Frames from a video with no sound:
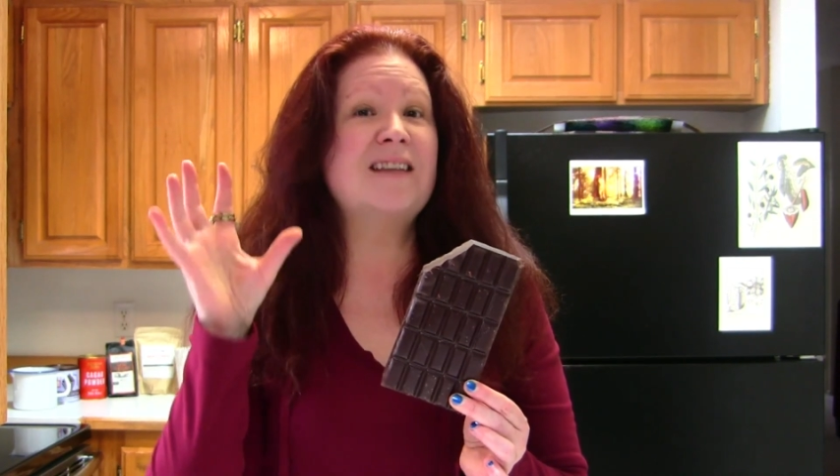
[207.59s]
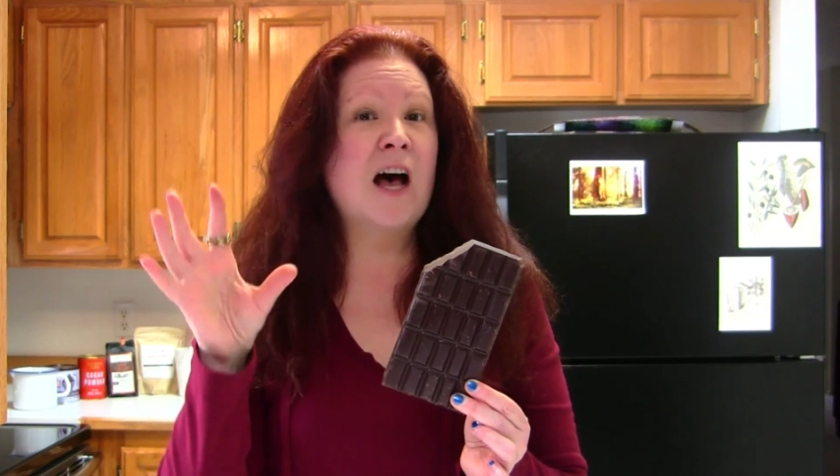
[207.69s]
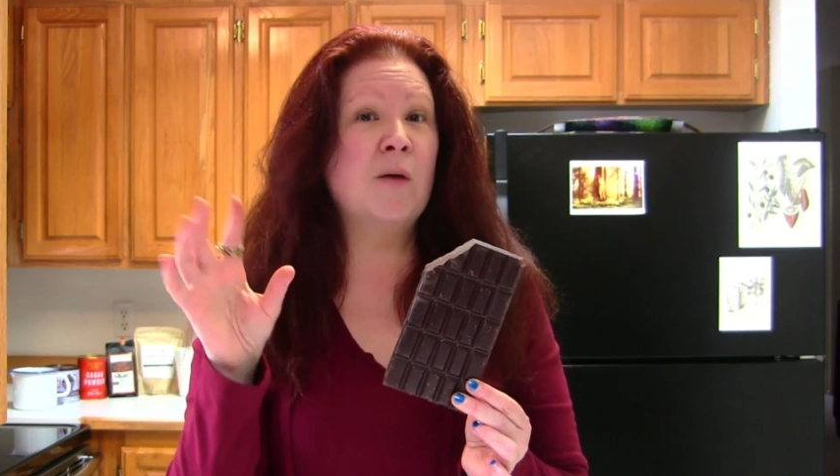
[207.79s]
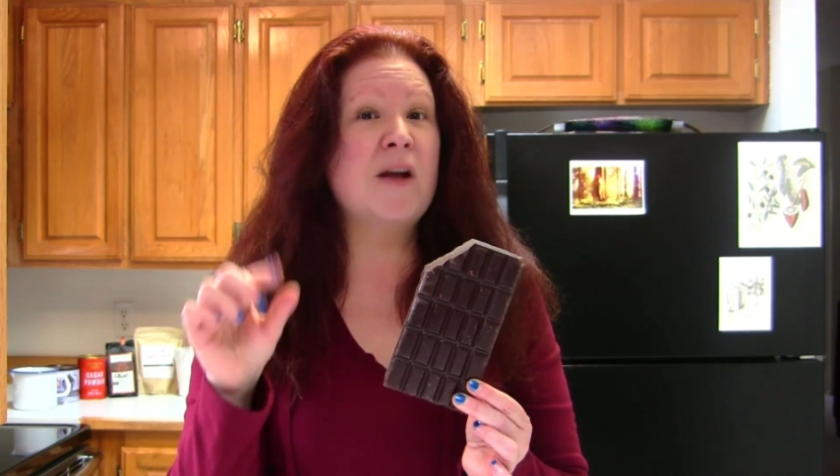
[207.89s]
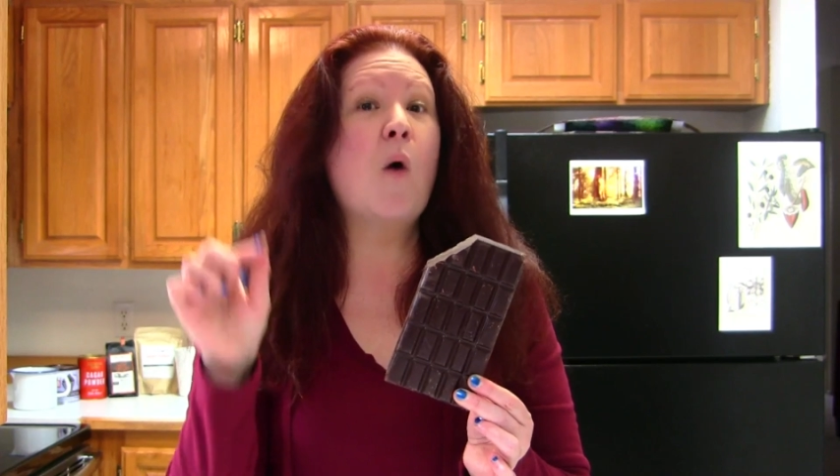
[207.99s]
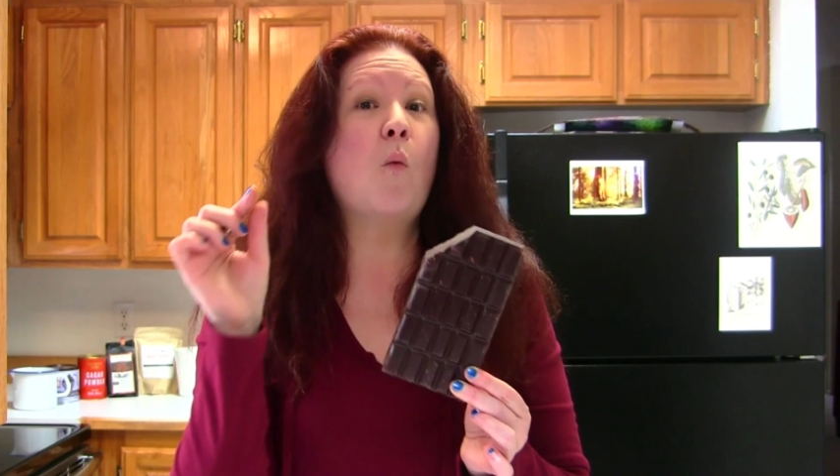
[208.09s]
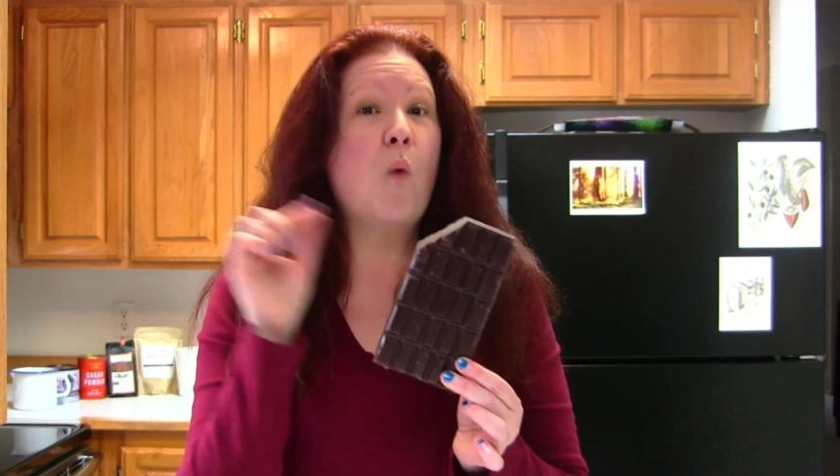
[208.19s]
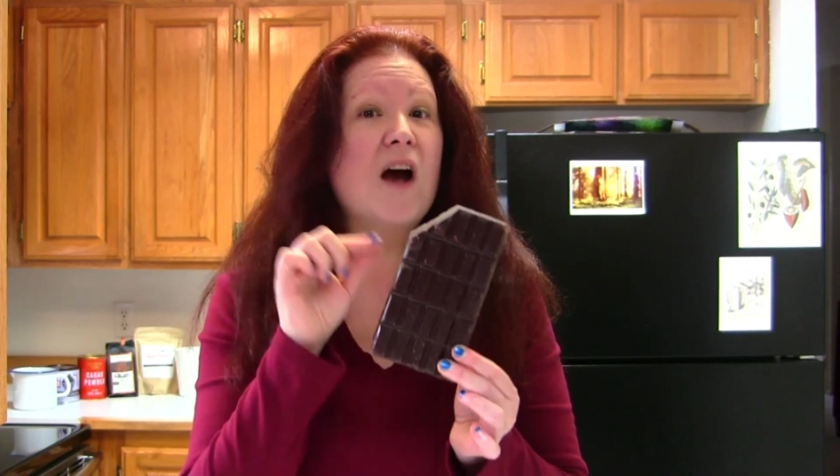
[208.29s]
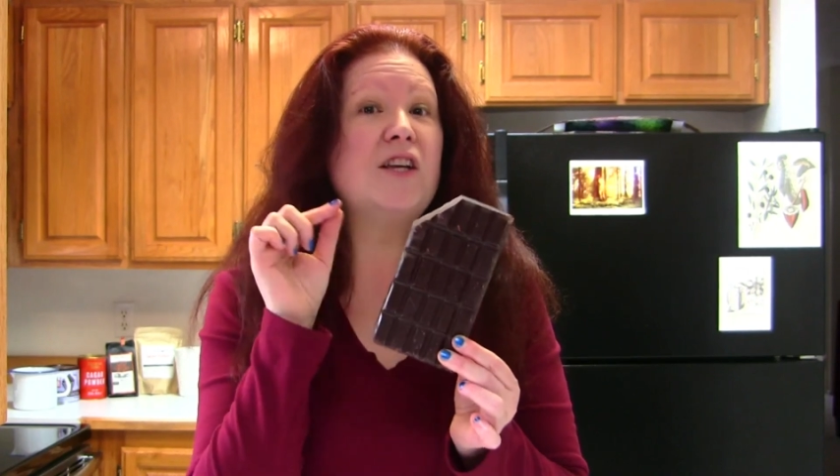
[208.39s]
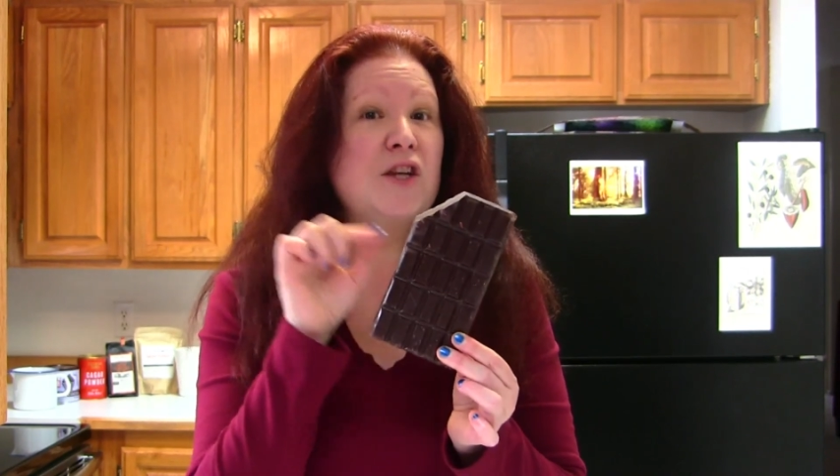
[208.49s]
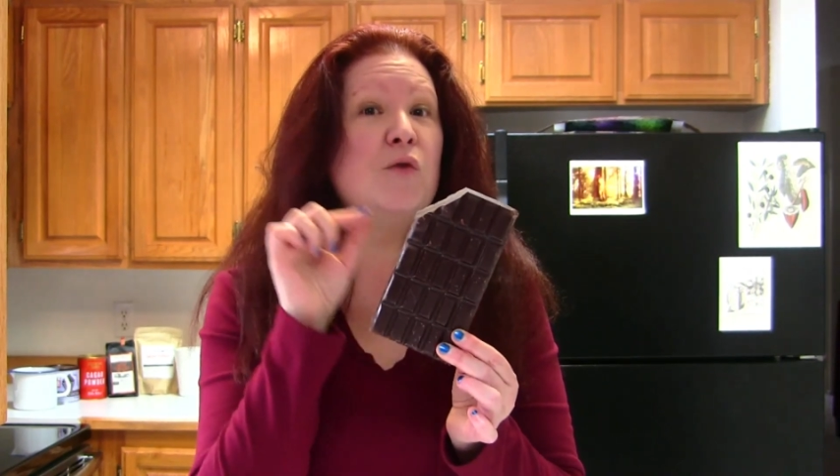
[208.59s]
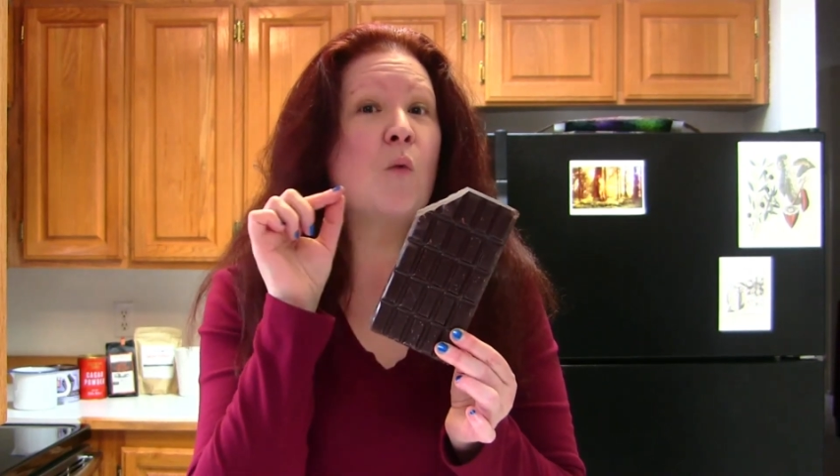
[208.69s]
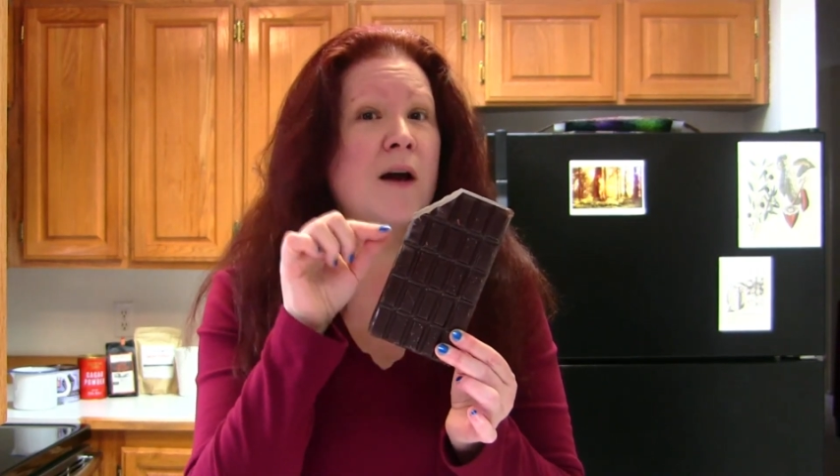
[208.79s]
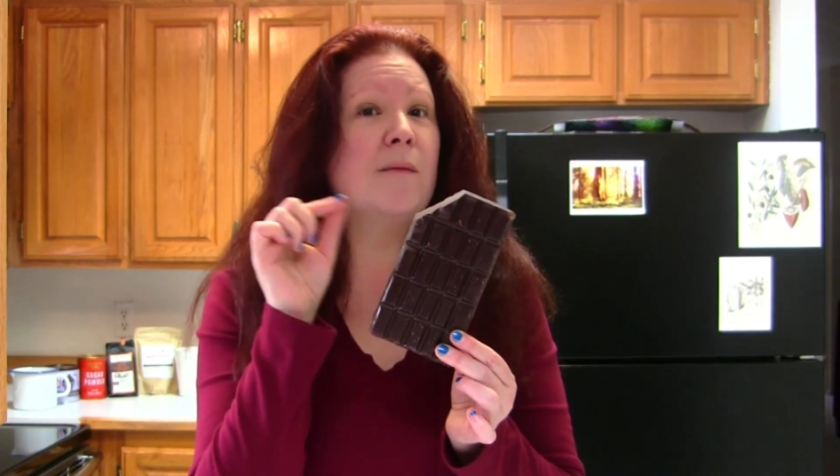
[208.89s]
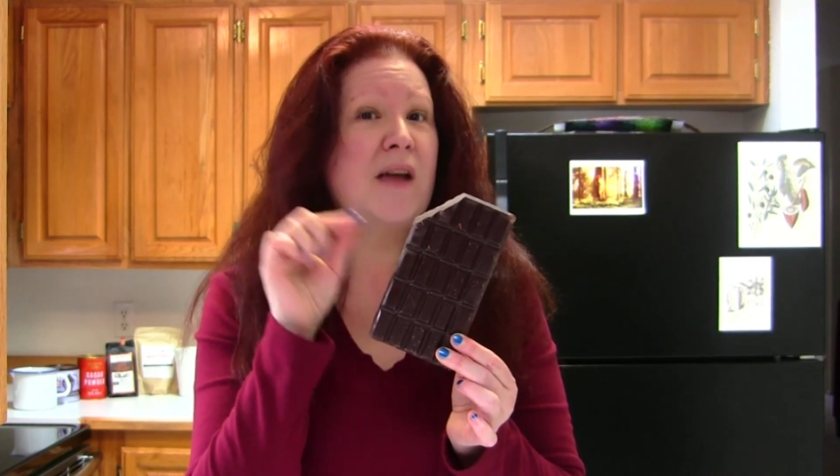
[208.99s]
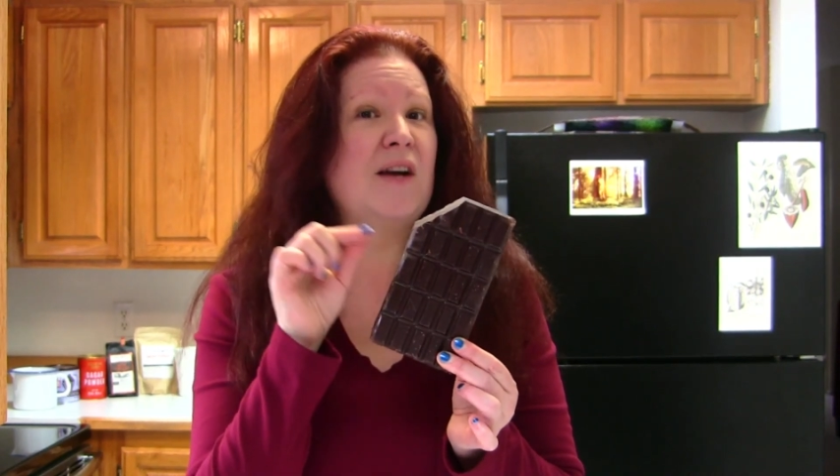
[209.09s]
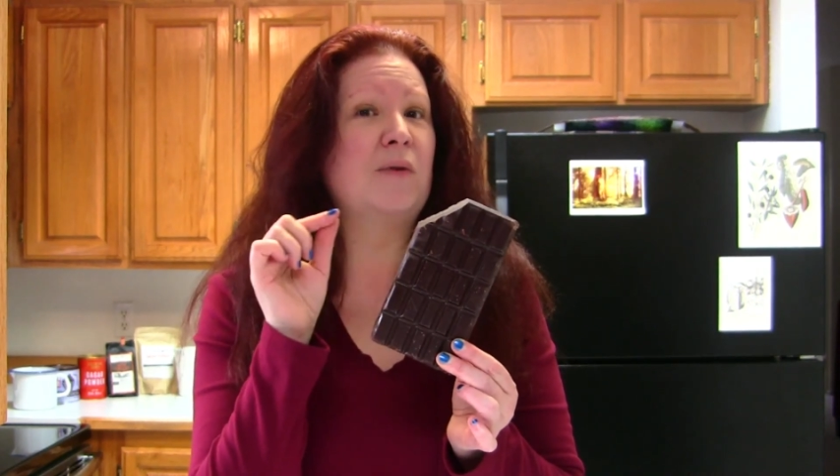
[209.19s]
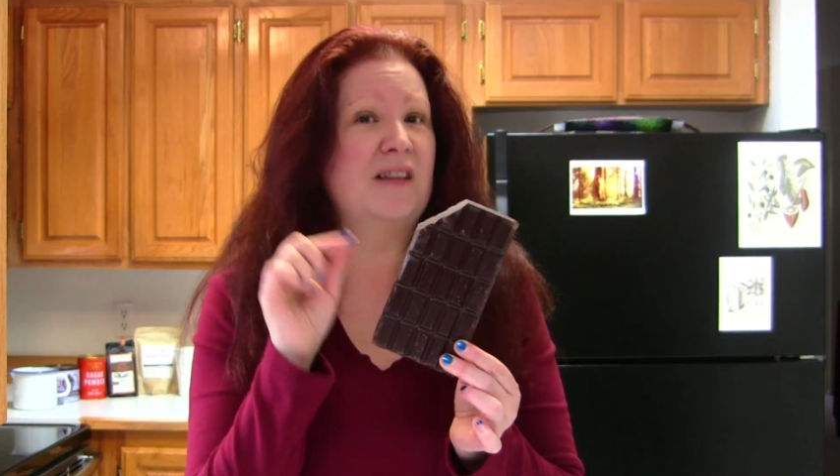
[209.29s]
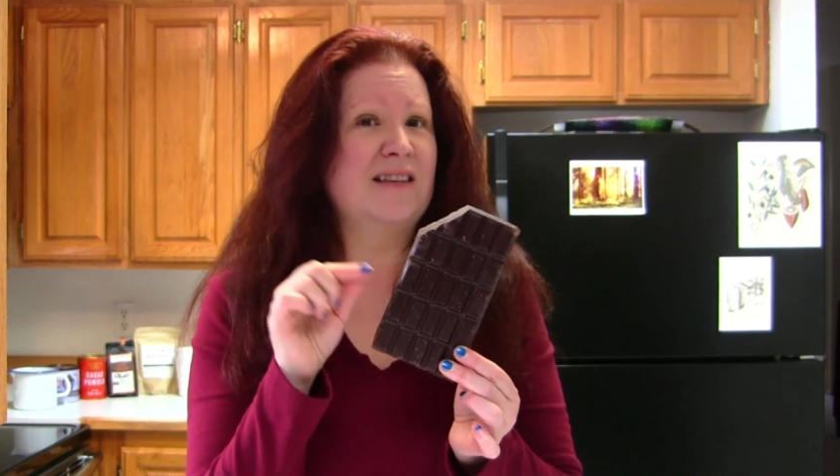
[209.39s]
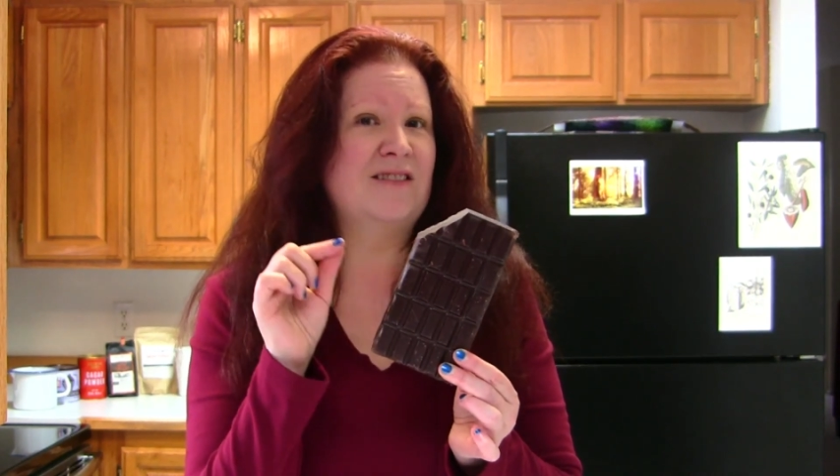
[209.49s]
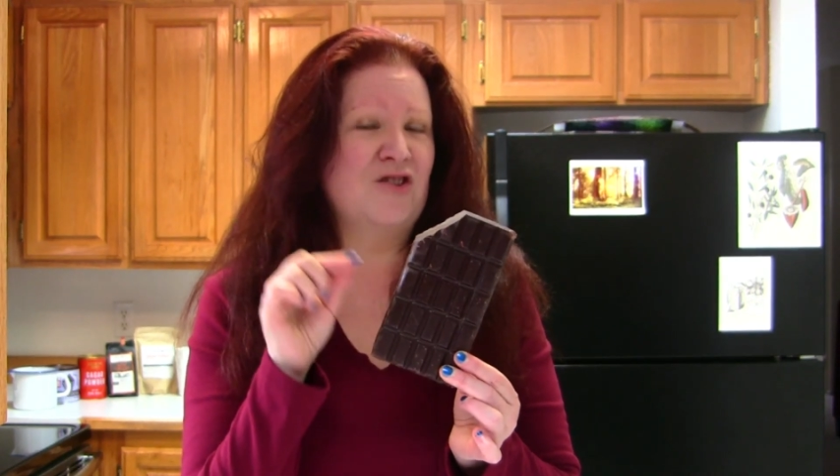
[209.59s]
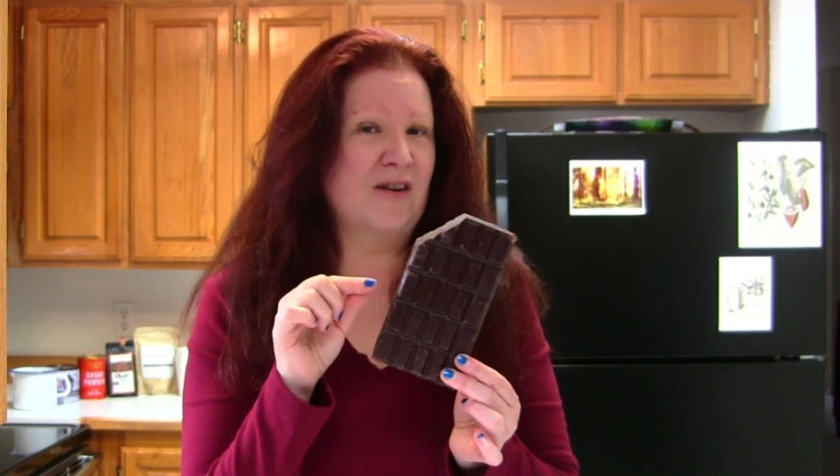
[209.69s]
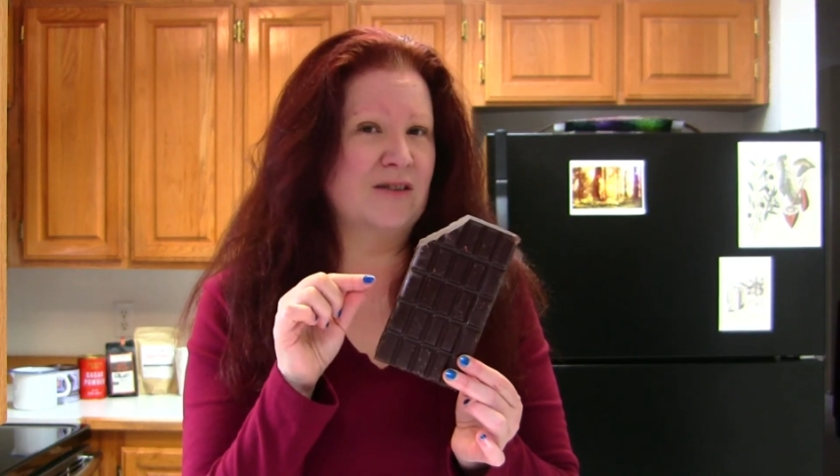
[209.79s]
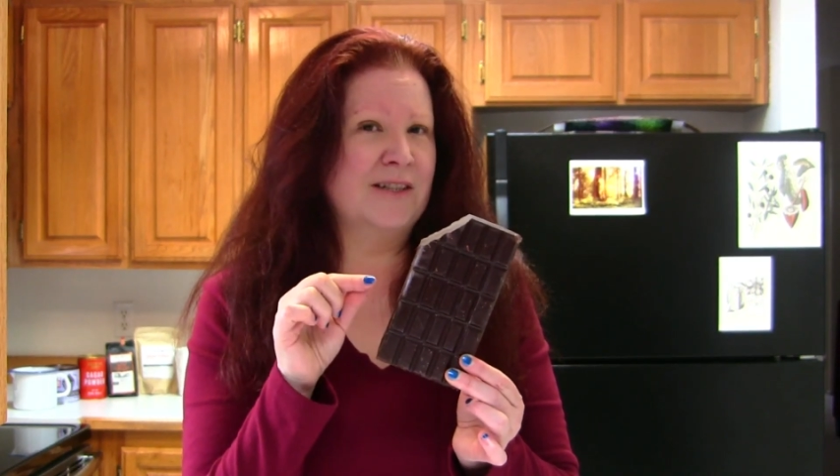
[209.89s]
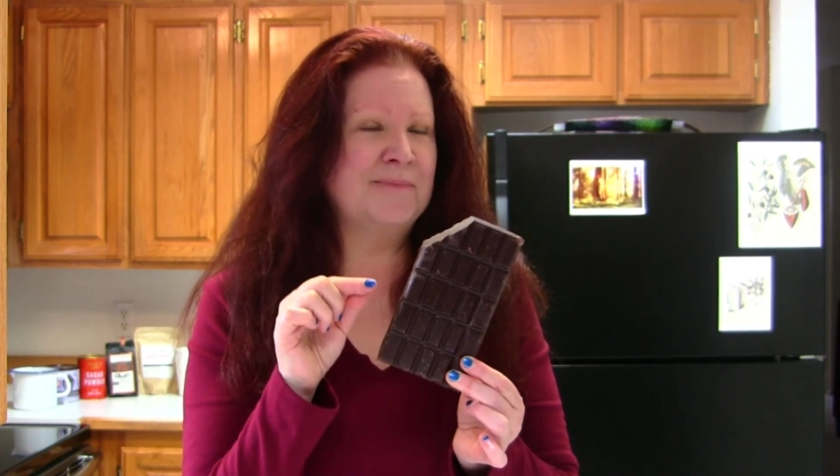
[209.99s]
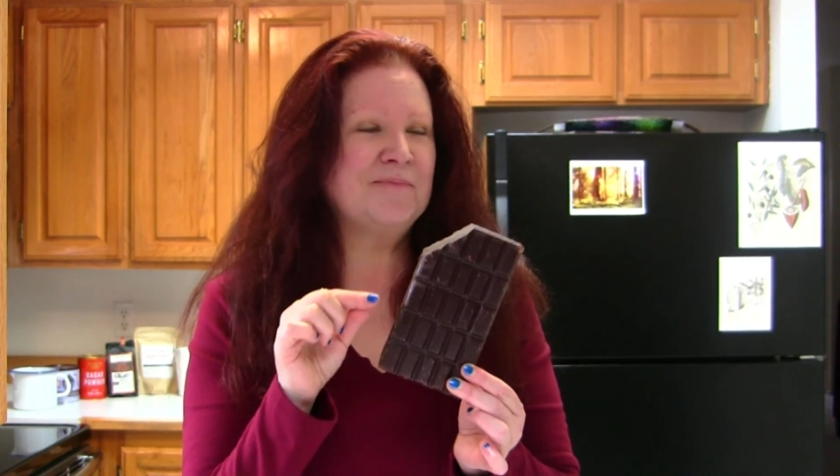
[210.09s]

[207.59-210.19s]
tell me what you want to make with this chocolate.